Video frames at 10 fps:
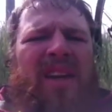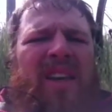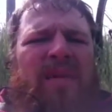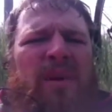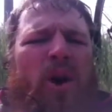
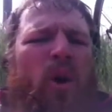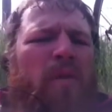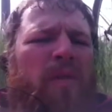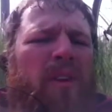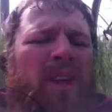He's been
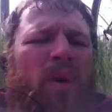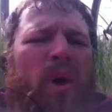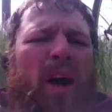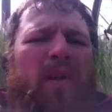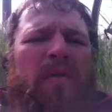home for a little
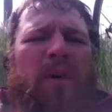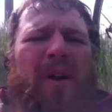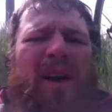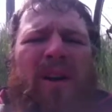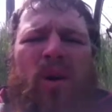while
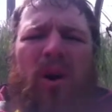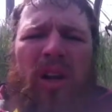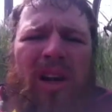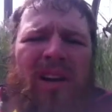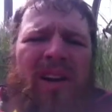from
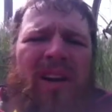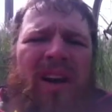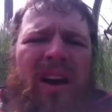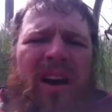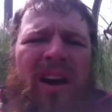Angola.
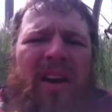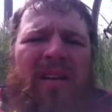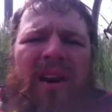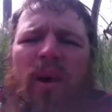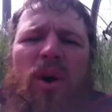
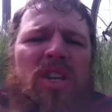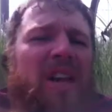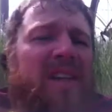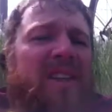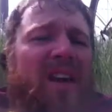I wish
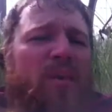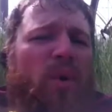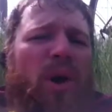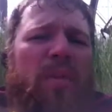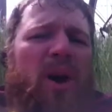I could tell you
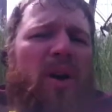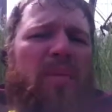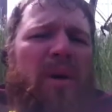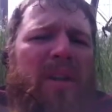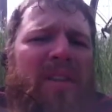more about
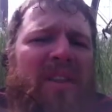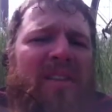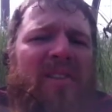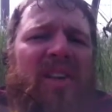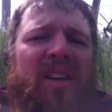him,
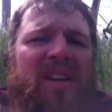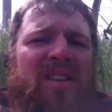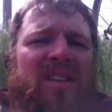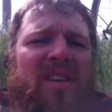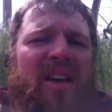but the thing
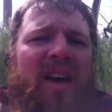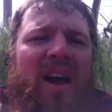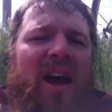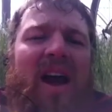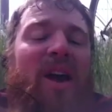is
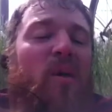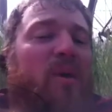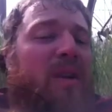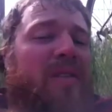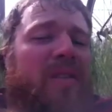I
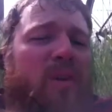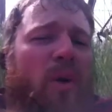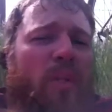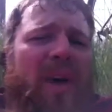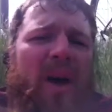don't even
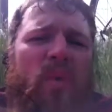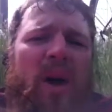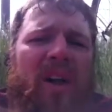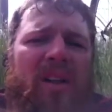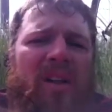know him that
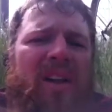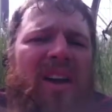well.